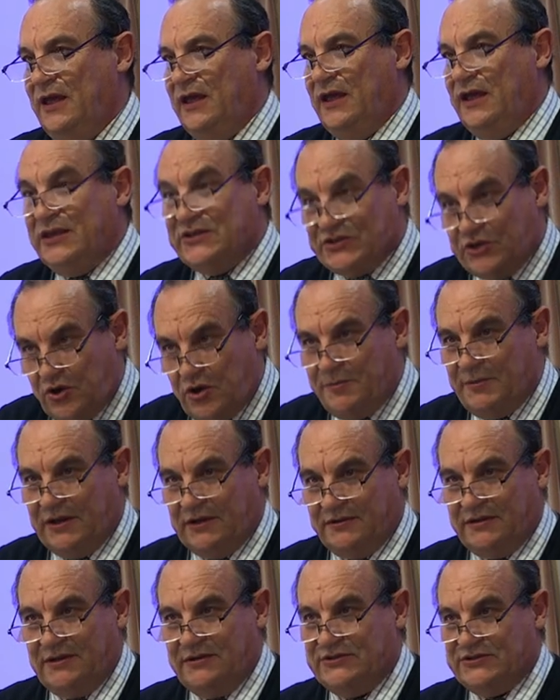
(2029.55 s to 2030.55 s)
He's
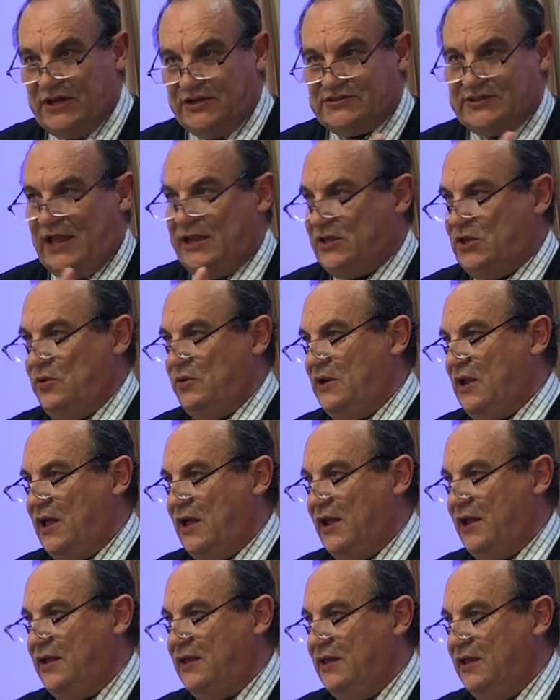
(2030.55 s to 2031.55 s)
human, just like you and
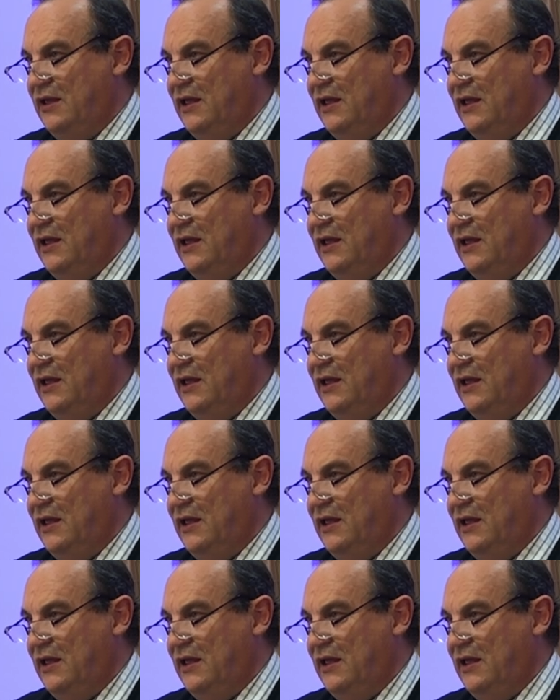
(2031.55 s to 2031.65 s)
I,